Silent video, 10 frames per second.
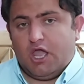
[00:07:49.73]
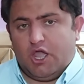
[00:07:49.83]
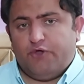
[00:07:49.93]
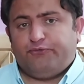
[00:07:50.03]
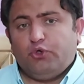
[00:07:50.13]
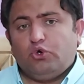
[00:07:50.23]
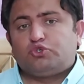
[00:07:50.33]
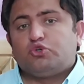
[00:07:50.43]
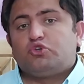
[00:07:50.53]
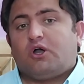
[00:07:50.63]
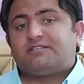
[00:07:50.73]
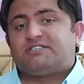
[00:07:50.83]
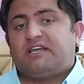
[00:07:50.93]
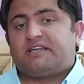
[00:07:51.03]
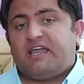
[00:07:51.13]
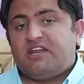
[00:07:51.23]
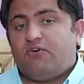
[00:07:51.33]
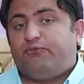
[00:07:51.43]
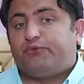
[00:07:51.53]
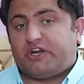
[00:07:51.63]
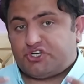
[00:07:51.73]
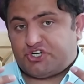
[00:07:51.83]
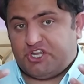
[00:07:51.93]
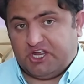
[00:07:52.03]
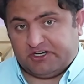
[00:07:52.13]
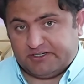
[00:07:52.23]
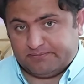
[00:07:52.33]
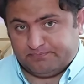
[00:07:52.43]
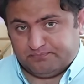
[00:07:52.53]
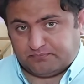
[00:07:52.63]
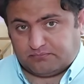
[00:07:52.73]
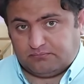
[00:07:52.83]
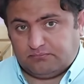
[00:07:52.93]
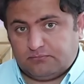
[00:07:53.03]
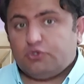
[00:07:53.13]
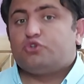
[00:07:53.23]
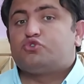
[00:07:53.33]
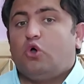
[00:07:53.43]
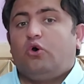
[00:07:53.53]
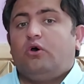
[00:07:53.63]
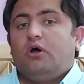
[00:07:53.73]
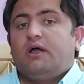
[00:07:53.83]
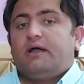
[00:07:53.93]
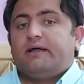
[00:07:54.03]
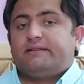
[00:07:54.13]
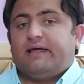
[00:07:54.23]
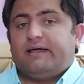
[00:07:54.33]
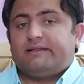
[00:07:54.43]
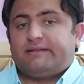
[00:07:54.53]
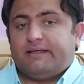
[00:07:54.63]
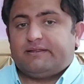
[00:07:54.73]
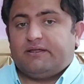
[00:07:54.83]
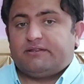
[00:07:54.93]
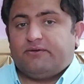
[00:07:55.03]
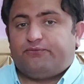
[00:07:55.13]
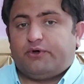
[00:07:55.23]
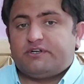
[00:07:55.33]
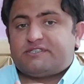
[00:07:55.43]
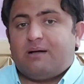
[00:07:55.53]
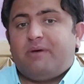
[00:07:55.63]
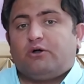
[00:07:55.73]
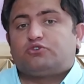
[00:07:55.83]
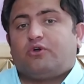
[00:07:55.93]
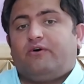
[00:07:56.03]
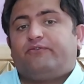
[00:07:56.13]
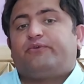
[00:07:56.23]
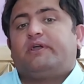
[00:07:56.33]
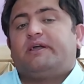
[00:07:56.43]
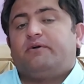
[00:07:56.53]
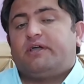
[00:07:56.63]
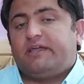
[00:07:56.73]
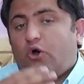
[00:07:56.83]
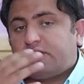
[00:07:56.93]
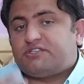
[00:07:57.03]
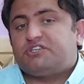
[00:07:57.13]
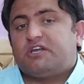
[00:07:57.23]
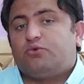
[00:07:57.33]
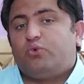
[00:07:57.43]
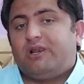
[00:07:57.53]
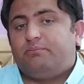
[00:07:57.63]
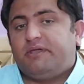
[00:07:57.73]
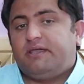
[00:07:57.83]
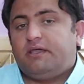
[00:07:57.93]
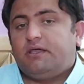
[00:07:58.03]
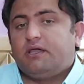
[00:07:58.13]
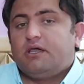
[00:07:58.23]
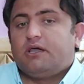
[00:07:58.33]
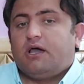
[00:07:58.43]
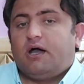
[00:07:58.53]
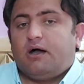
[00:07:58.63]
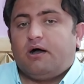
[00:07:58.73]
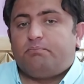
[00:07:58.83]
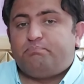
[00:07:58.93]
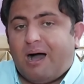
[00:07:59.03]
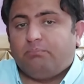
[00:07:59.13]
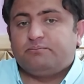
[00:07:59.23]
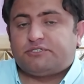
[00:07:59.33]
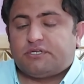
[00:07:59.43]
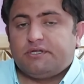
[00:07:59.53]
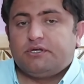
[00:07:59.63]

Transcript: If you do not take enough fresh air, so the first amount of oxygen will be pumped